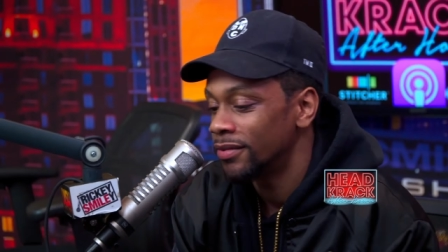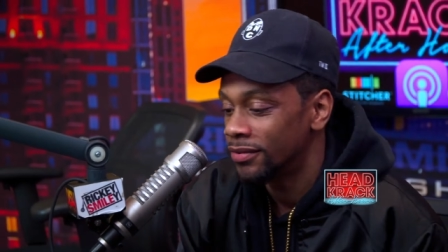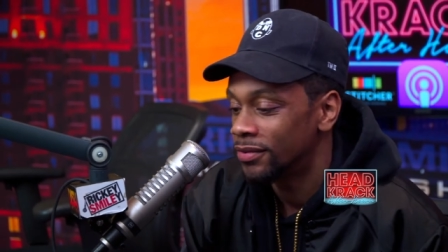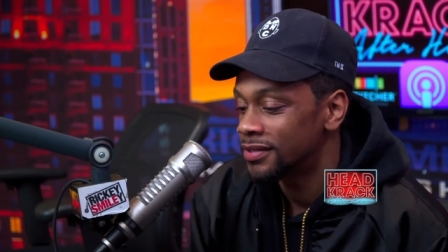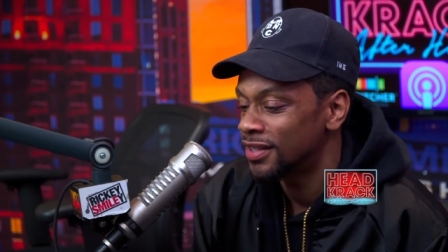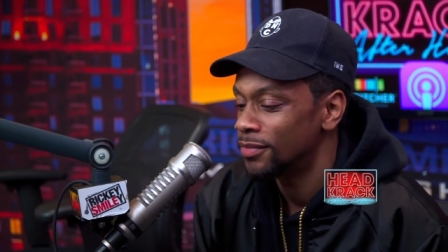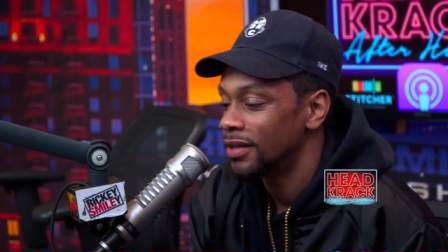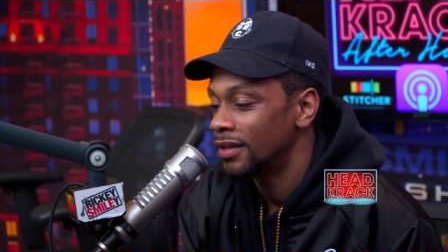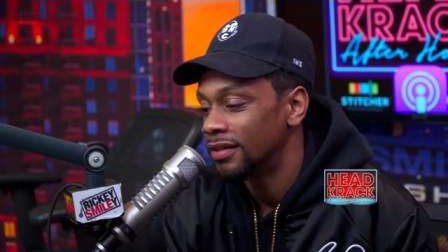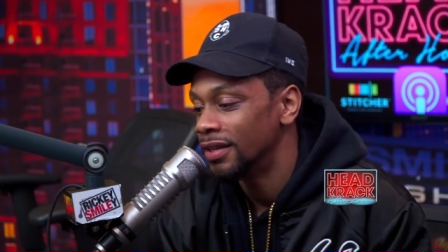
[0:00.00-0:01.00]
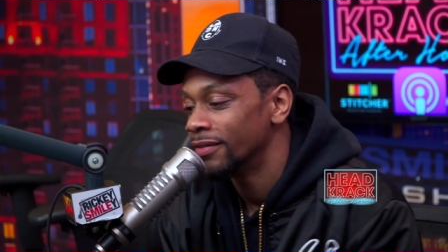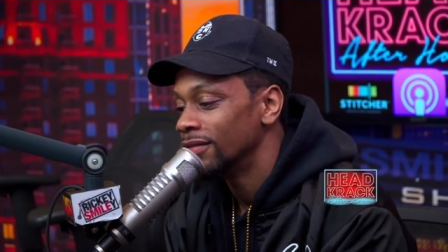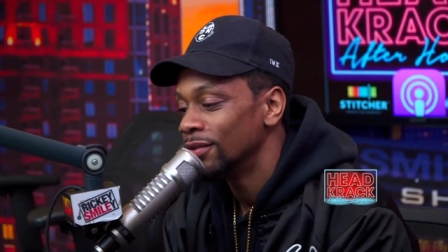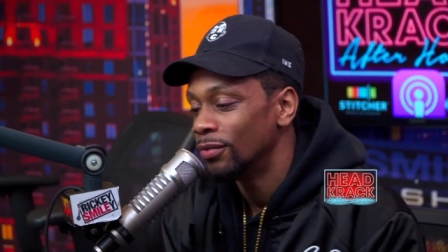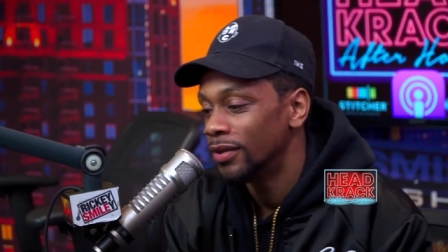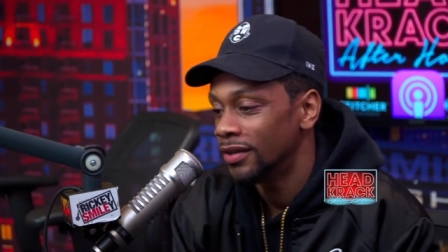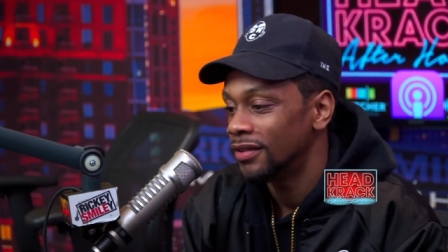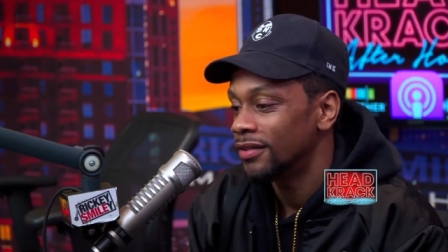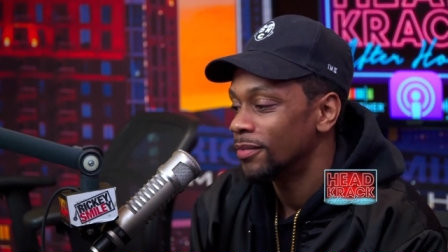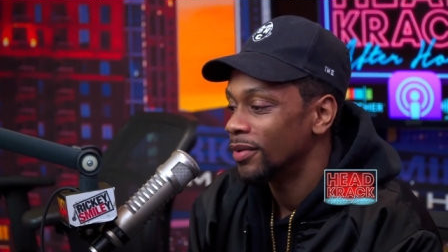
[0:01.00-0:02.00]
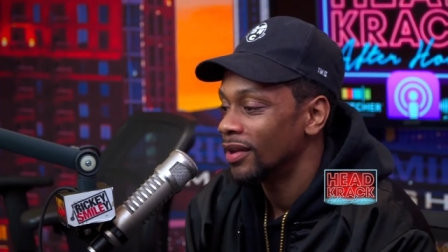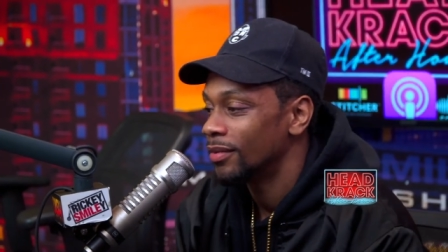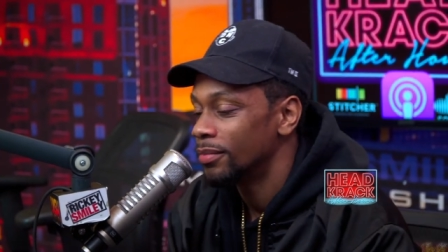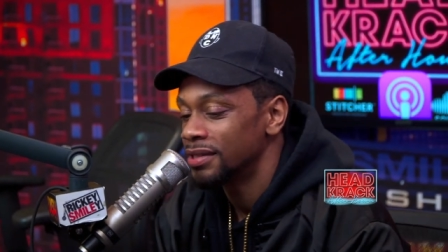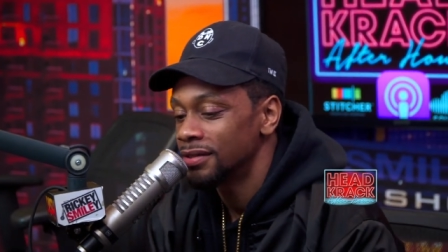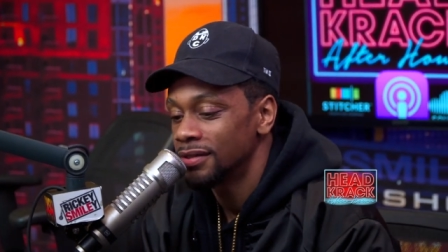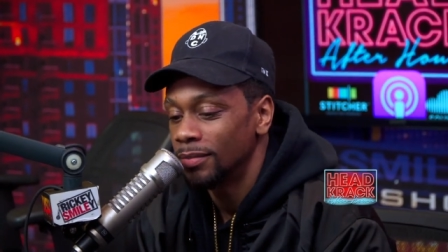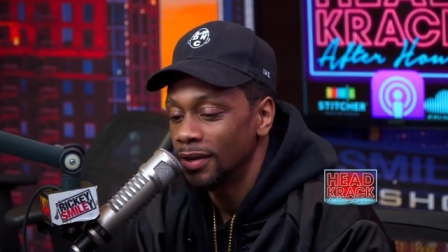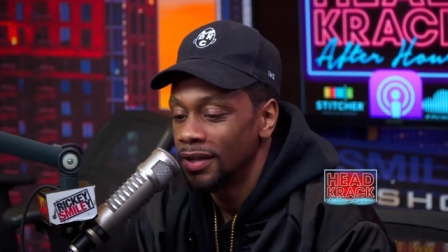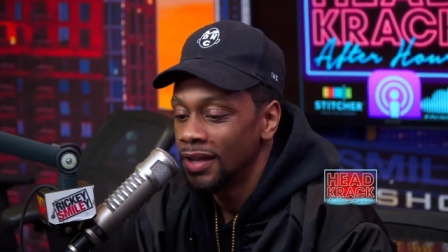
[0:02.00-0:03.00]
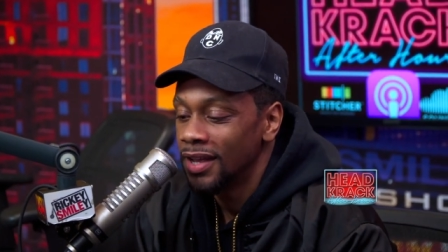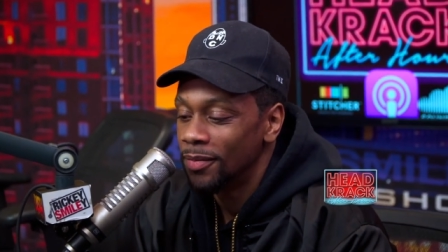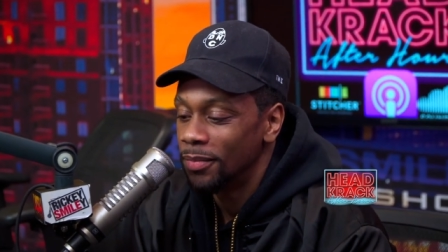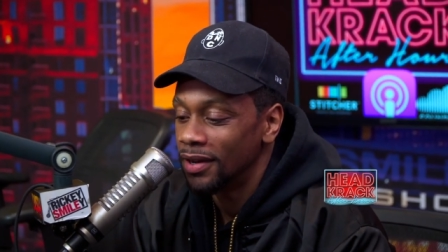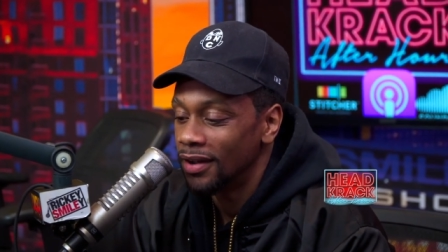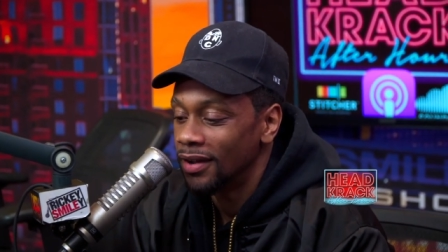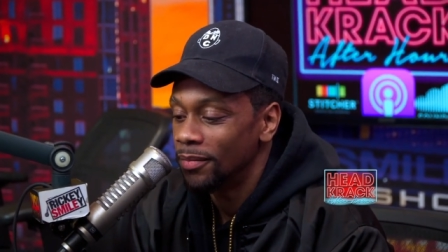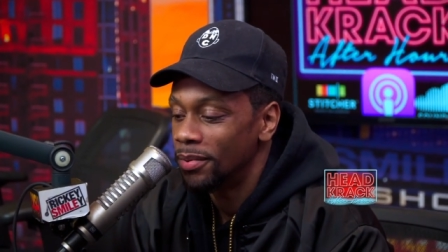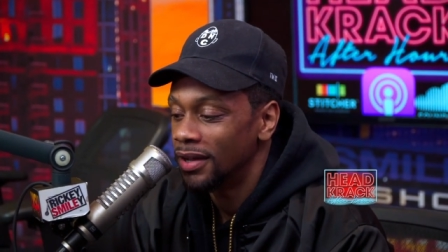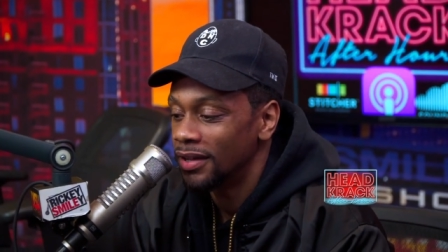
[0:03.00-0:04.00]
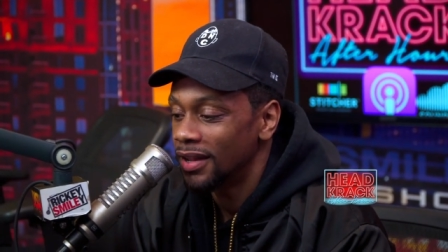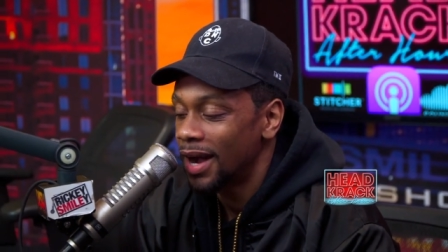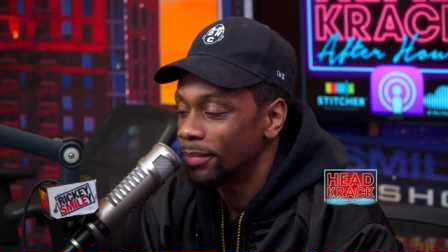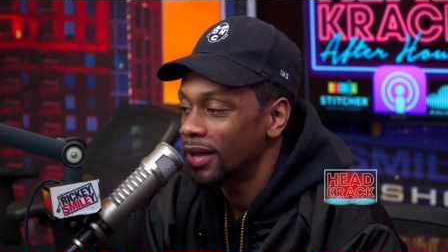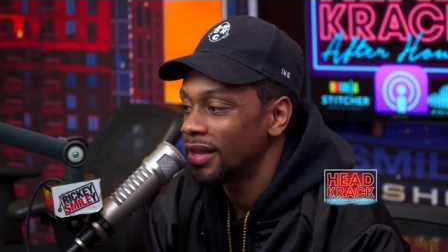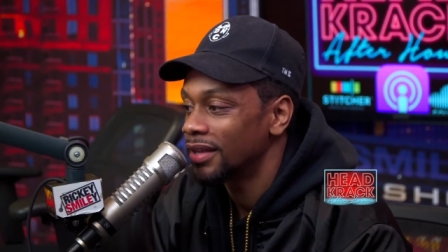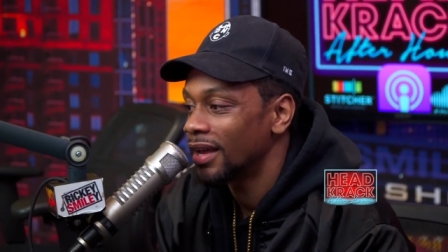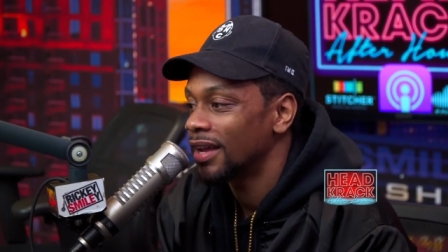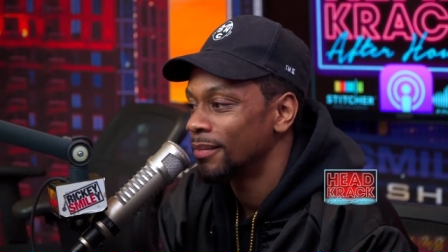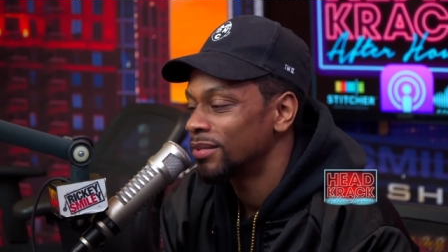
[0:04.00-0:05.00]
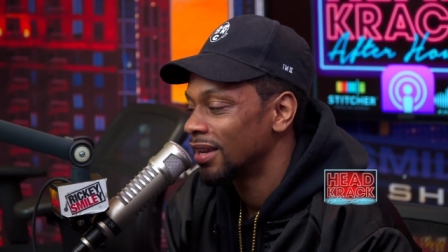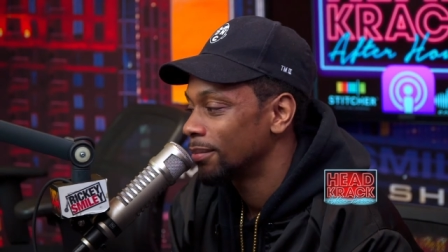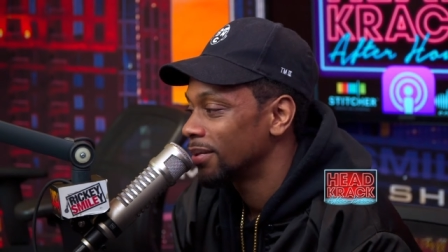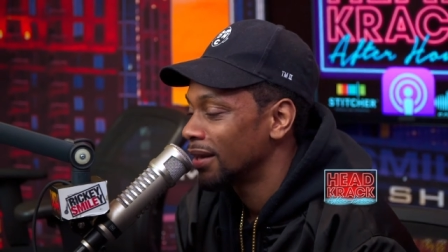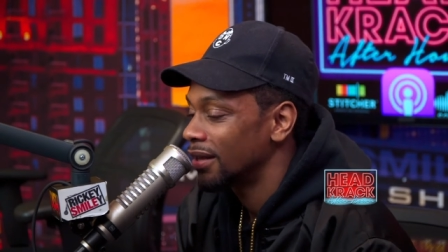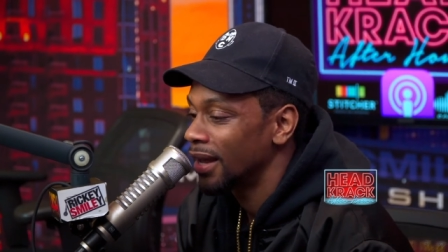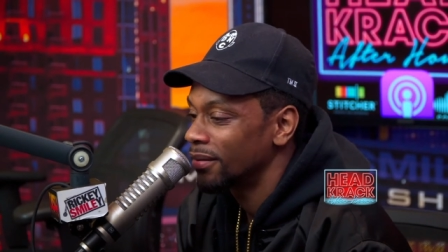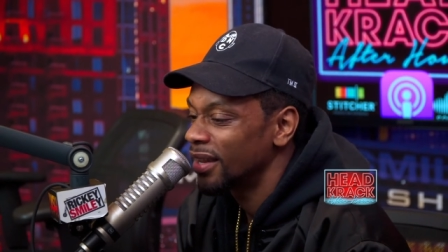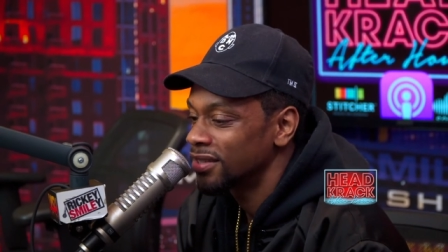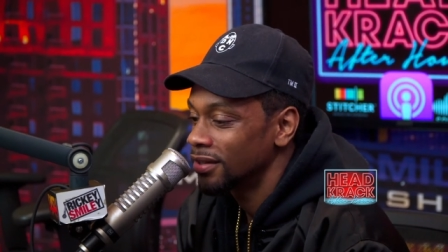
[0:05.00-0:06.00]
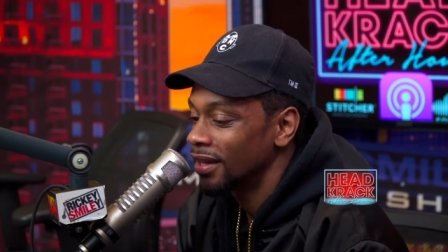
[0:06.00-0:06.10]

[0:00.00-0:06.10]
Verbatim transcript: you, you can see me giving Lou Will a little bit of the business. But, but, uh, but I probably, like, I'm trying to play in the game next year.